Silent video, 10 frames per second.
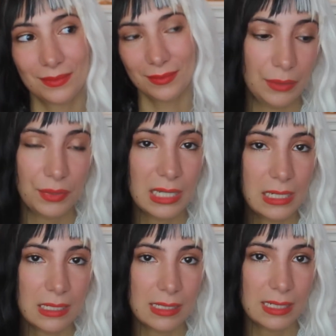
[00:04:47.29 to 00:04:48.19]
He really
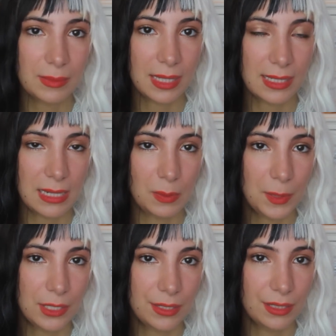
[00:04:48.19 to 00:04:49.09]
doesn't seem like the type of
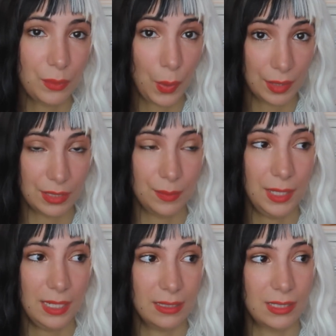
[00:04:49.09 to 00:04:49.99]
person that wants to
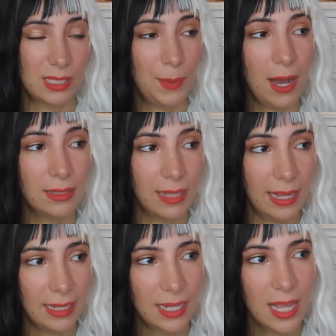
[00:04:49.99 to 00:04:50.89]
be in the
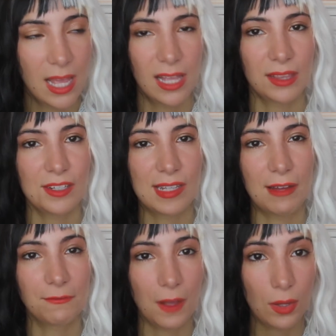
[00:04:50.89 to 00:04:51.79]
spotlight. There's
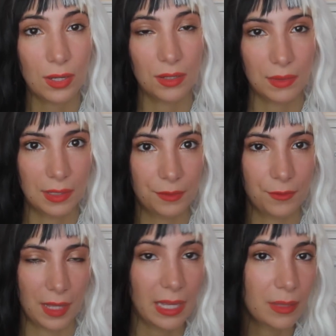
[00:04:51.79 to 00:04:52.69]
that photo of
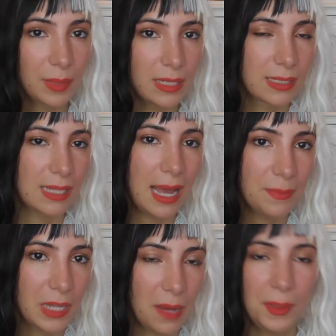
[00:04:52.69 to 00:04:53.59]
him and his
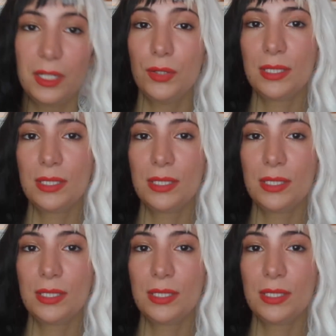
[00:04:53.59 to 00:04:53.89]
laptop, and you